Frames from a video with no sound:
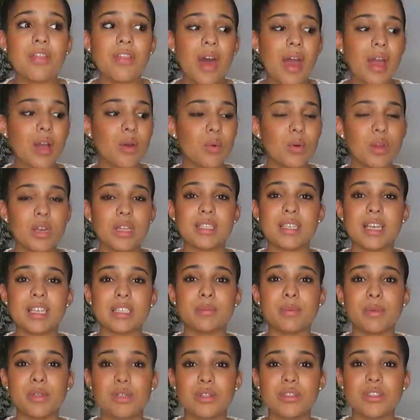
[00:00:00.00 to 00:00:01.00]
That
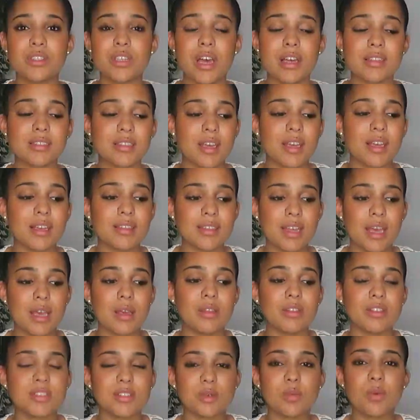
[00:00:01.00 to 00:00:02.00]
Qualitex balloon sizer is
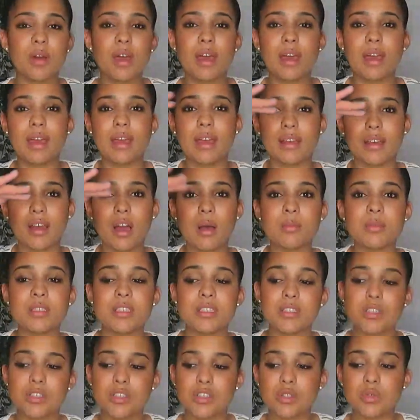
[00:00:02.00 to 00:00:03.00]
a square, it
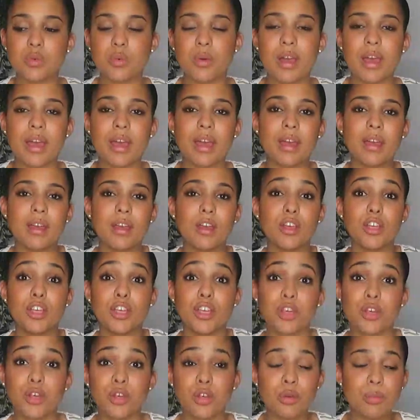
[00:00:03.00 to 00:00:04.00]
comes as a square
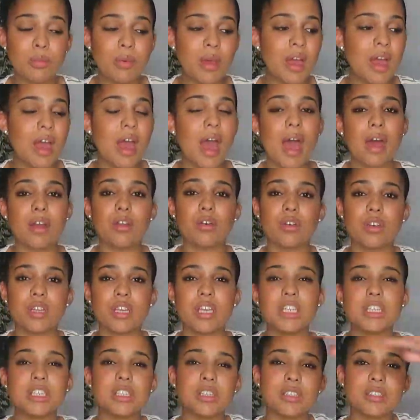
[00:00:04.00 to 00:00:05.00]
cube, and on
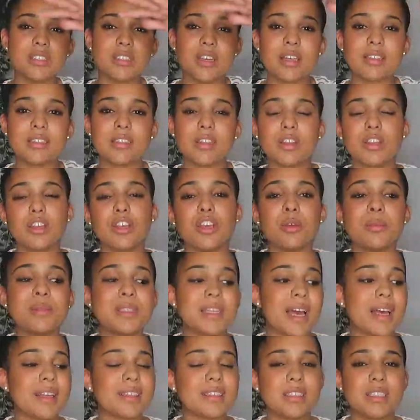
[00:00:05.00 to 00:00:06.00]
each of the sides of the cubes
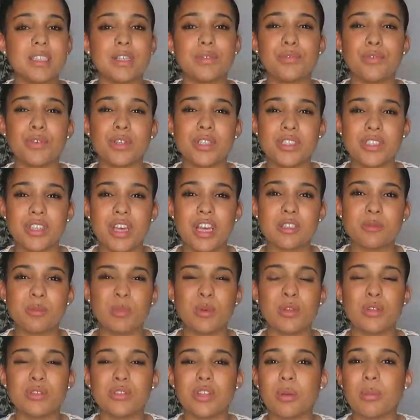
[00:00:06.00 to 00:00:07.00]
it has different size
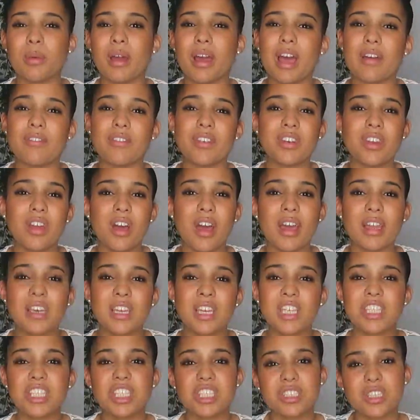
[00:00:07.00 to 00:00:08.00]
balloons. So it might have a
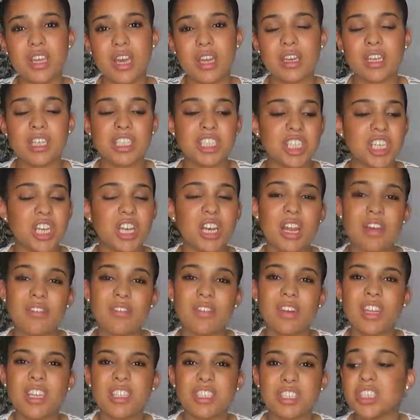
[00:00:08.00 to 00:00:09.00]
9-inch, a 10-inch, an
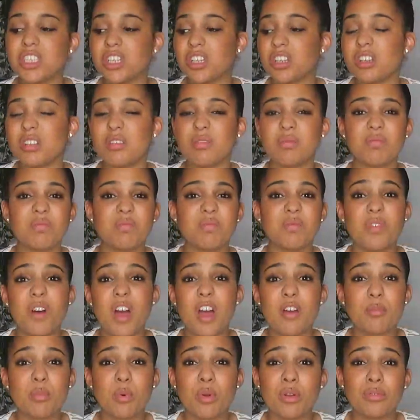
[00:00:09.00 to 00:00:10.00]
11-inch, a
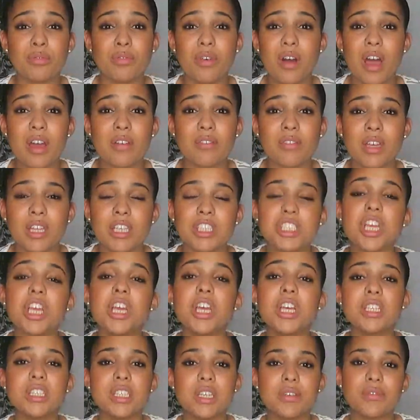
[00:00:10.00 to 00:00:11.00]
5.5-inch,
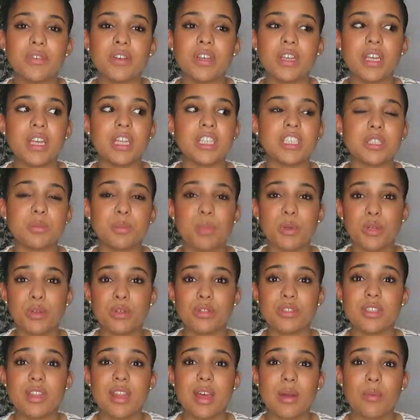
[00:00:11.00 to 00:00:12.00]
different inch
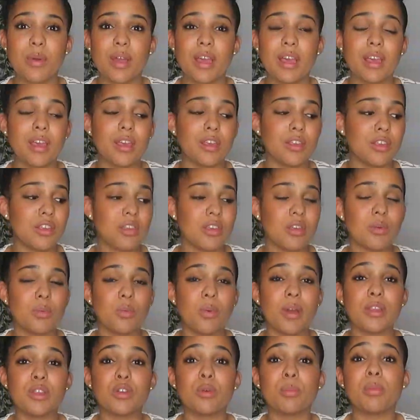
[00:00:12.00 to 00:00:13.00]
balloons, so that way
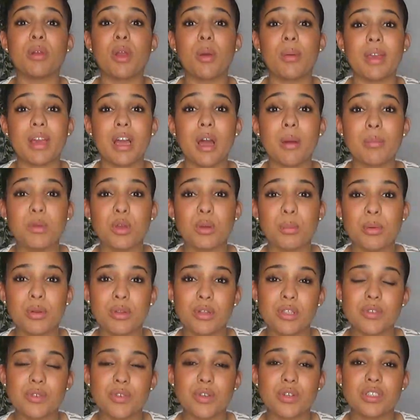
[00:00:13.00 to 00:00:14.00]
when you're blowing up your
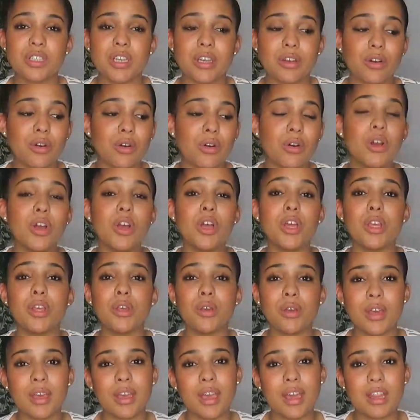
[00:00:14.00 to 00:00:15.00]
balloons for your decor,
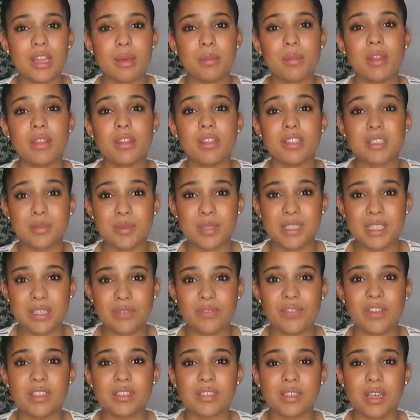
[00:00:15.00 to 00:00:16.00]
you can get them at the
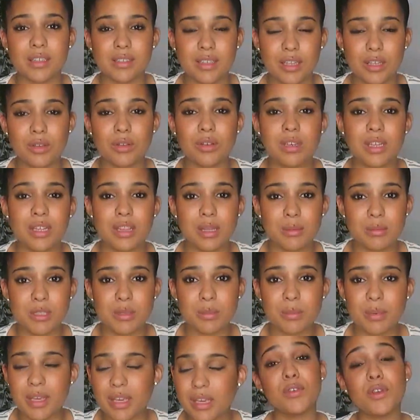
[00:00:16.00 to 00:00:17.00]
specific size that you need them
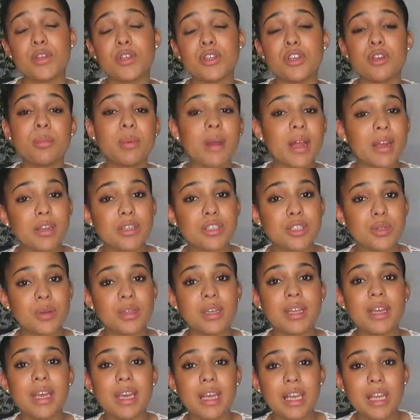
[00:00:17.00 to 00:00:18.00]
to be. If you do plan on
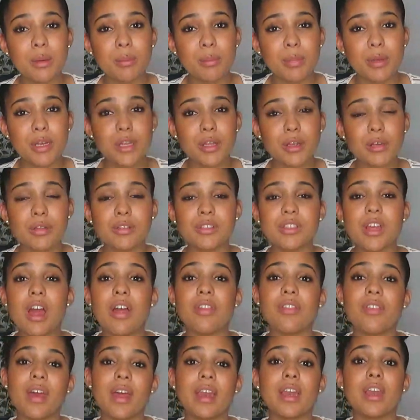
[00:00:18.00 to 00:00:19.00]
doing helium balloons,
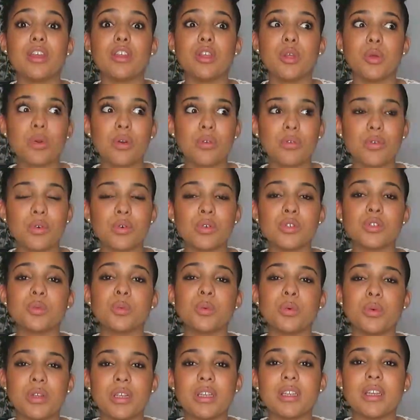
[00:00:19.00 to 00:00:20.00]
then you of course
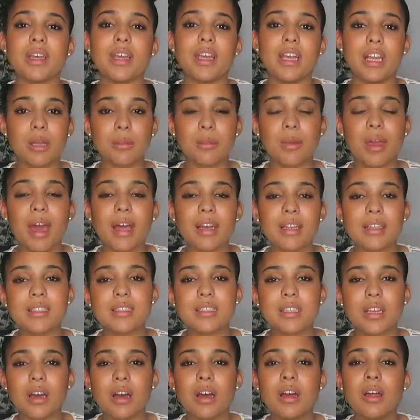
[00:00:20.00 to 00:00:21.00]
will need a helium
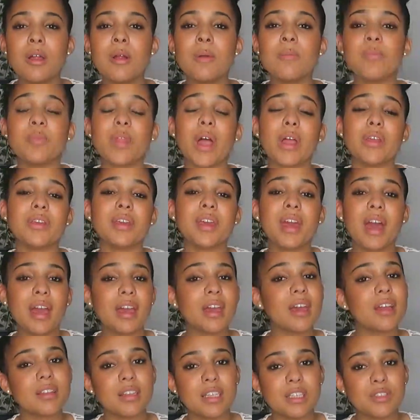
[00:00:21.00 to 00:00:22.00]
canister. Now you
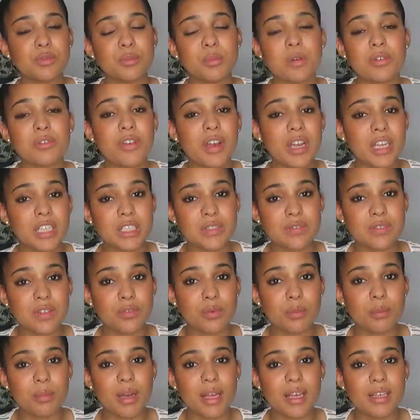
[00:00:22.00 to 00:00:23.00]
can get these from a range of
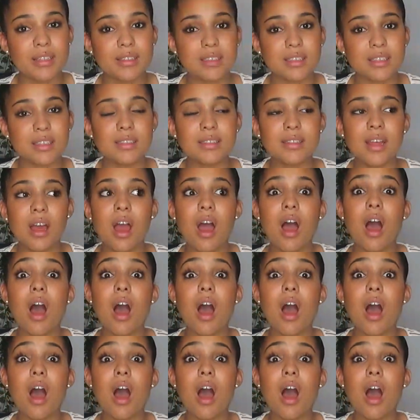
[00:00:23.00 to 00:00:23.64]
different places.